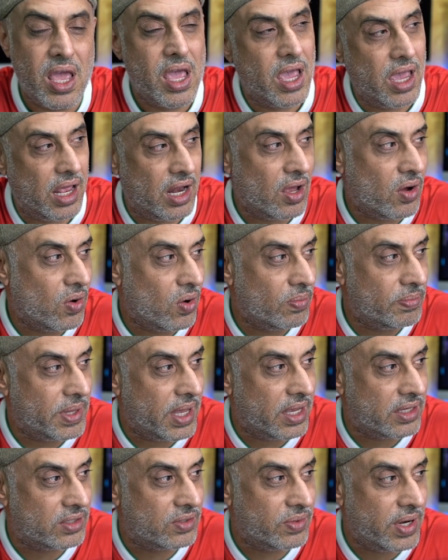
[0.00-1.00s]
and I hope
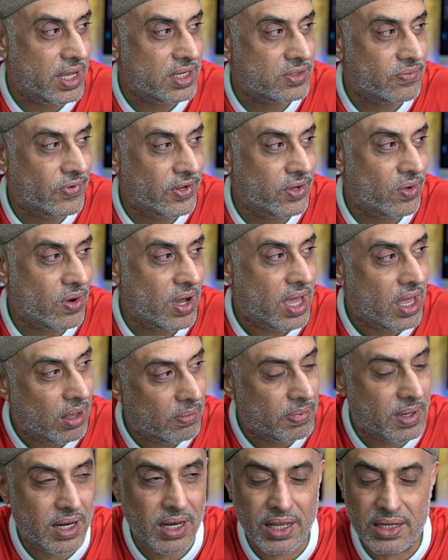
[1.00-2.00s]
that today's video
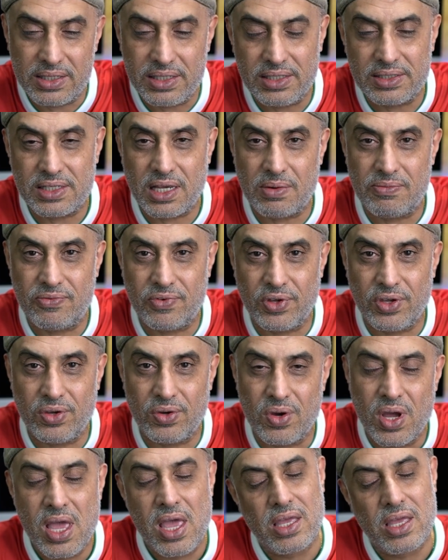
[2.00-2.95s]
helped clear these up for you.